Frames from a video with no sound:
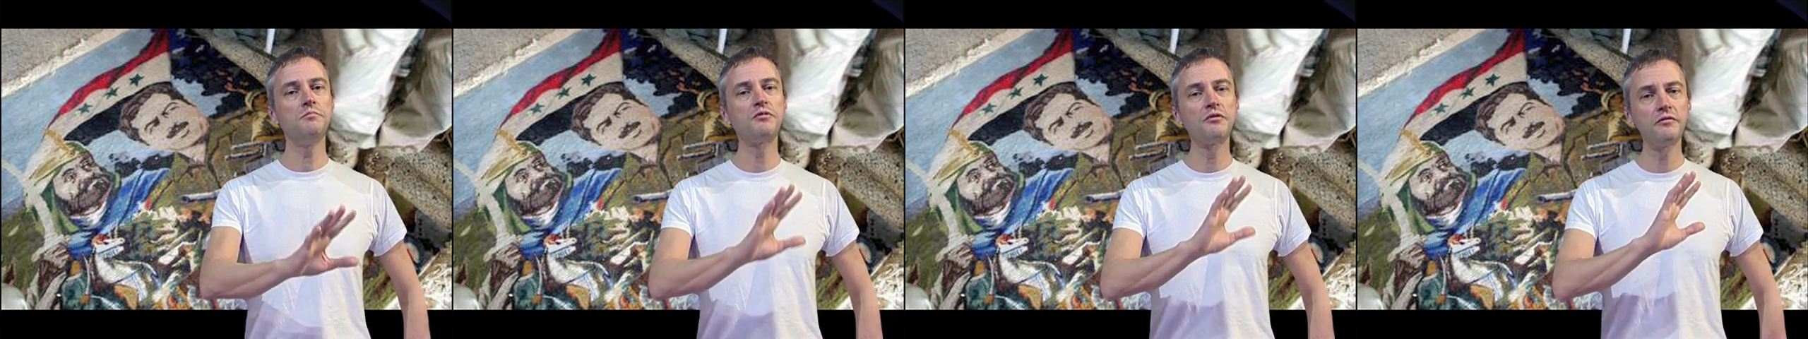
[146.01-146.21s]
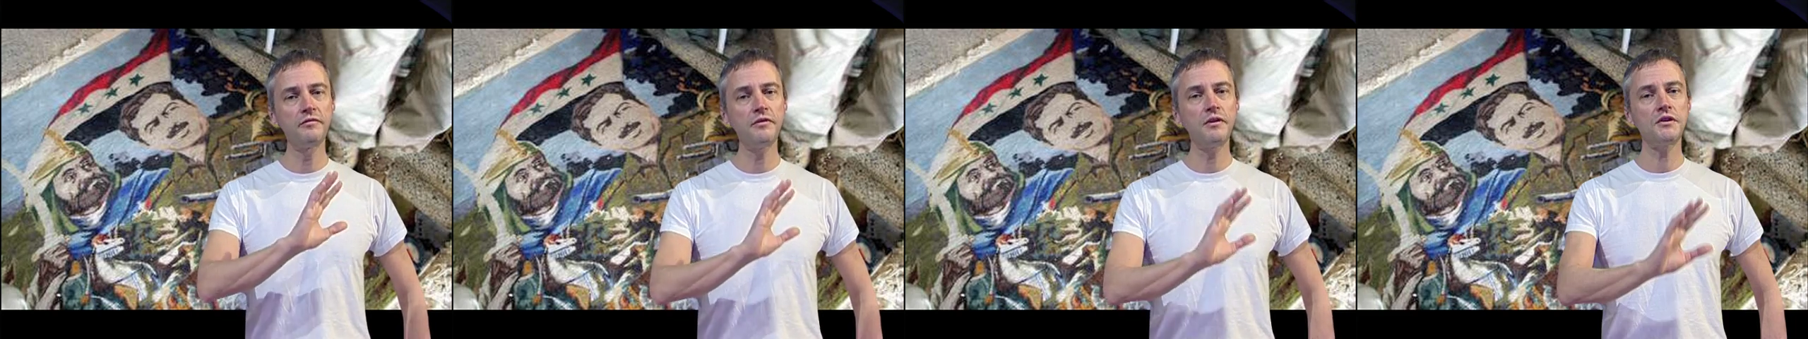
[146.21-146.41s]

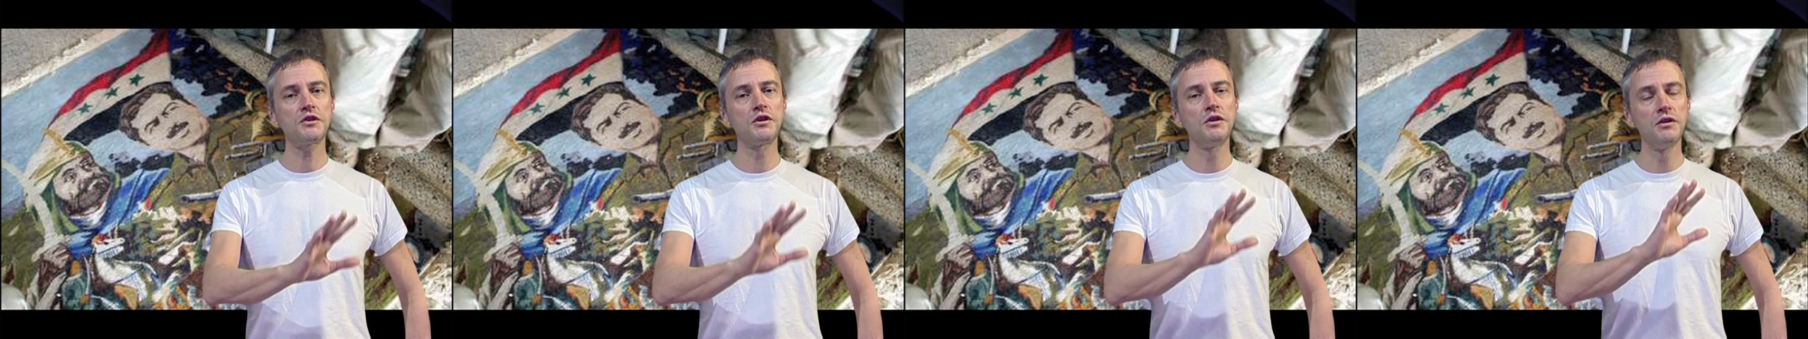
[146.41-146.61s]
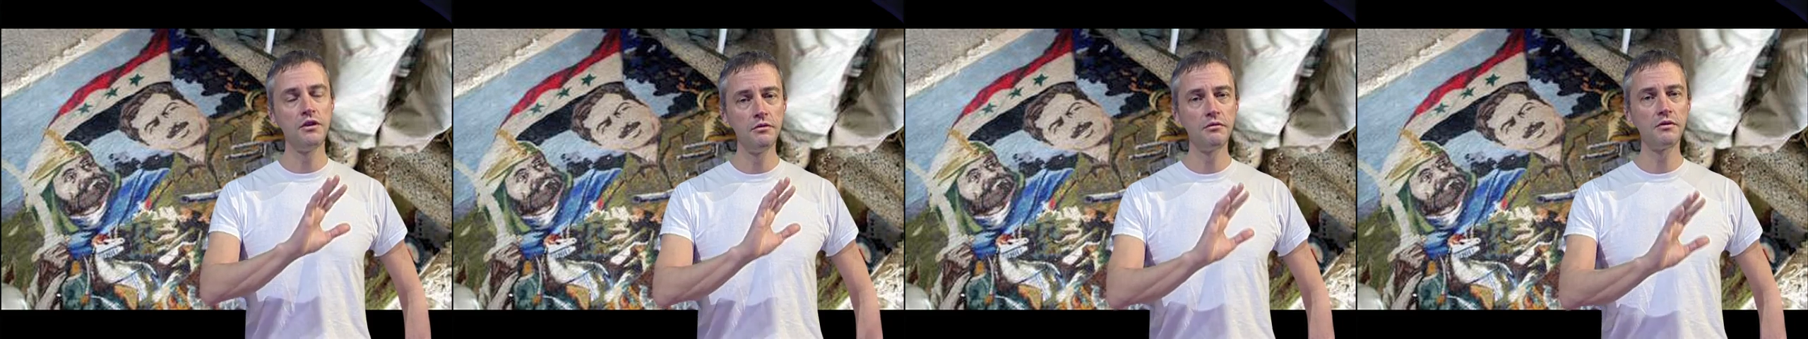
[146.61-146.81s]

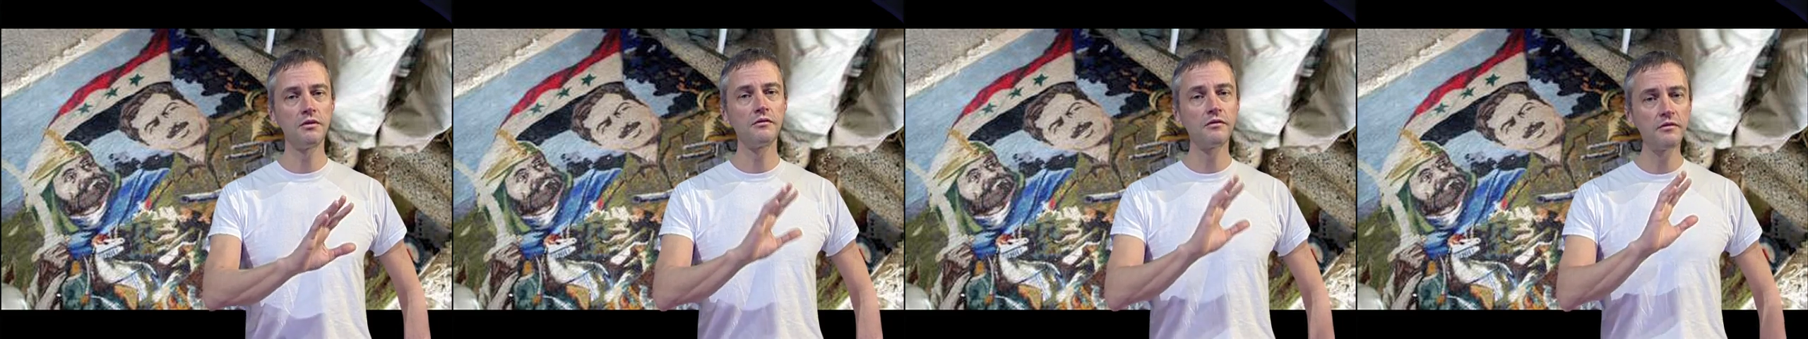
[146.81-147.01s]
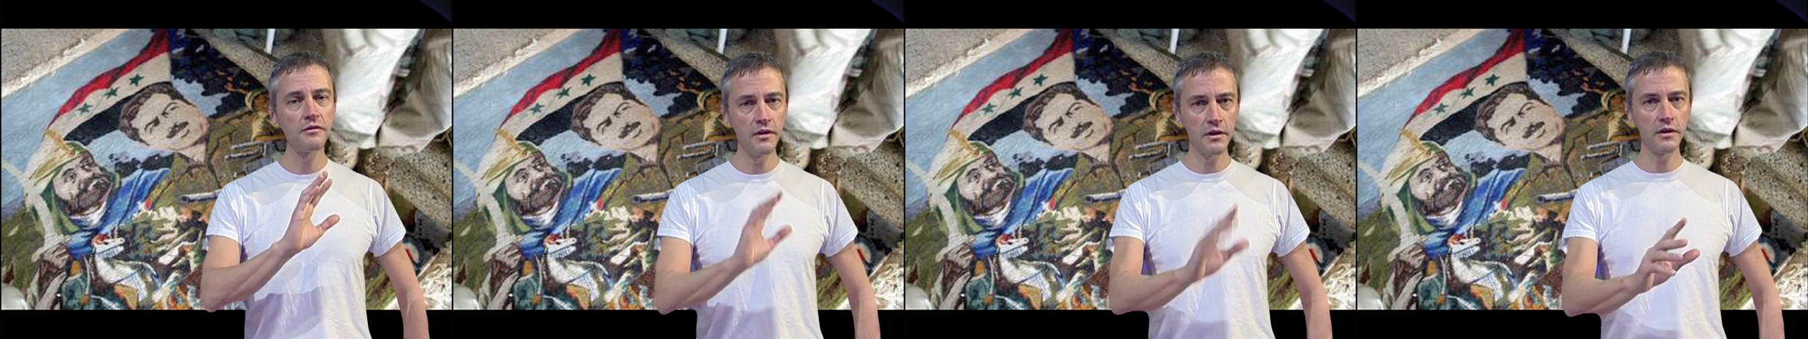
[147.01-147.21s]
profession you
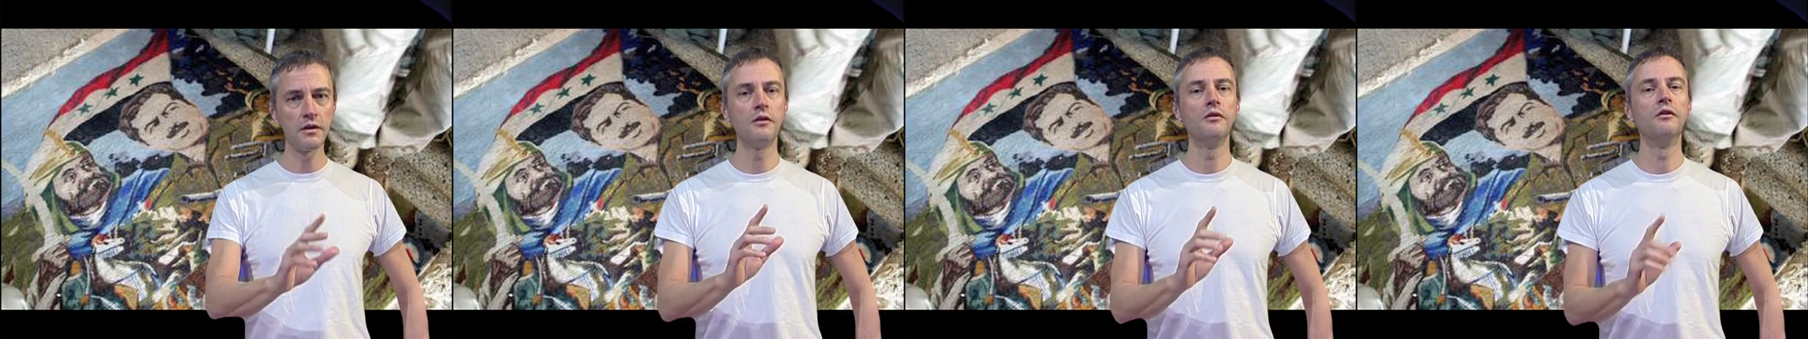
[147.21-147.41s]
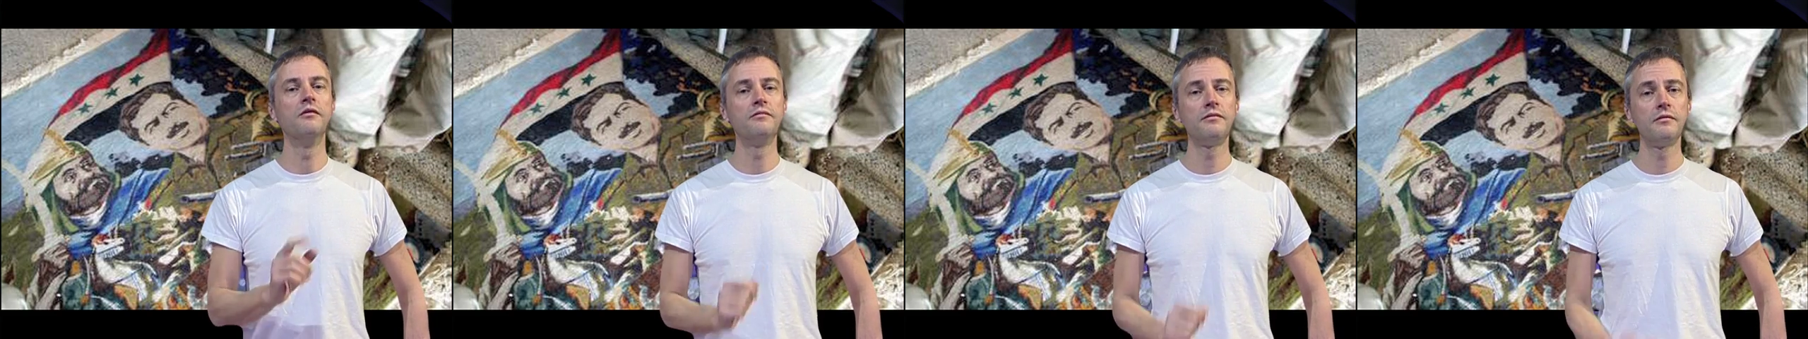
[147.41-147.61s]
can
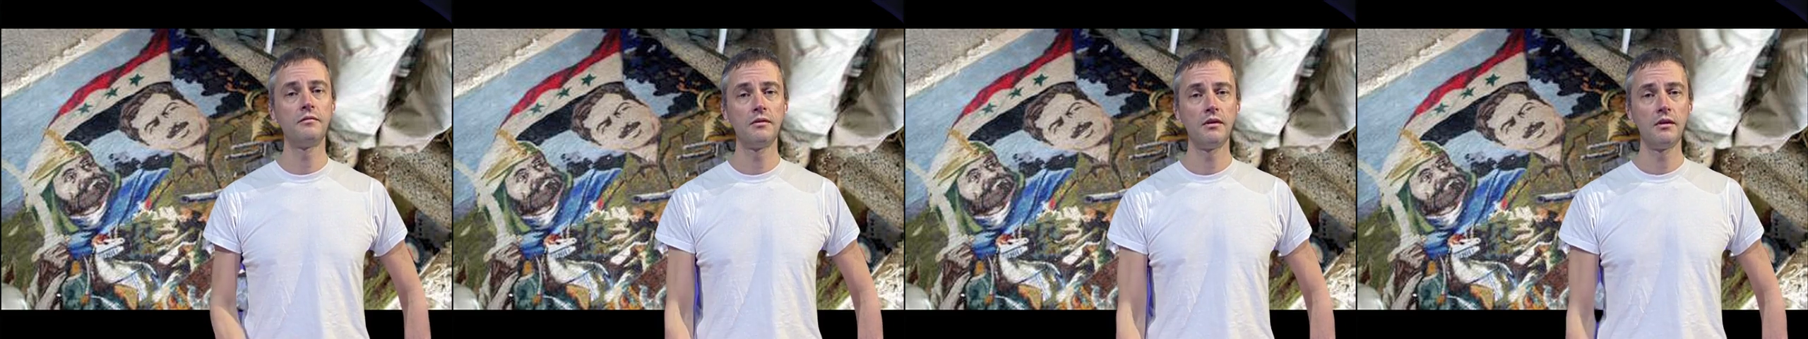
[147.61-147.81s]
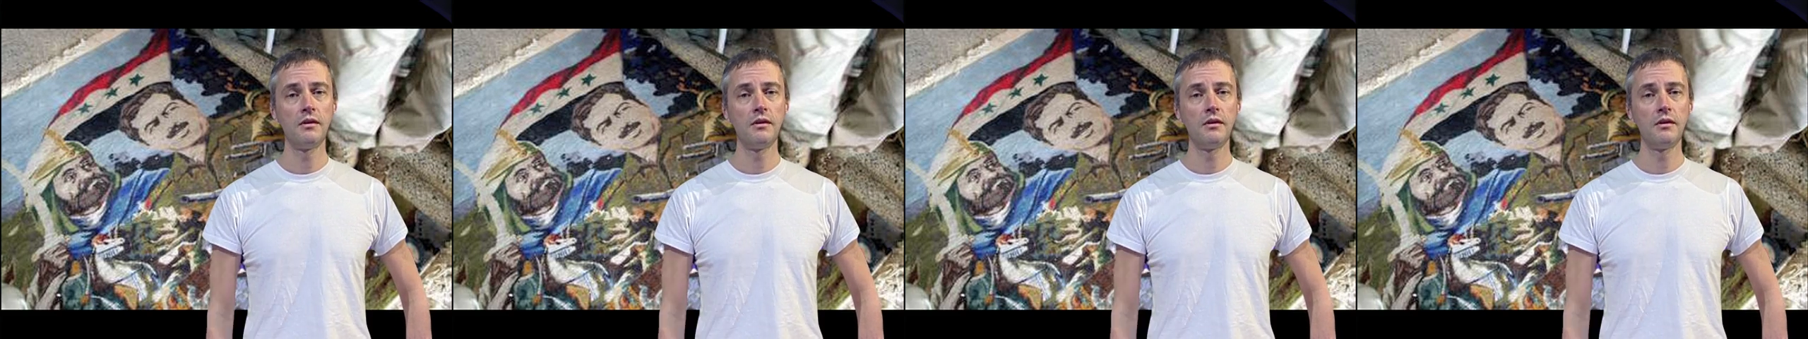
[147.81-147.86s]
think of.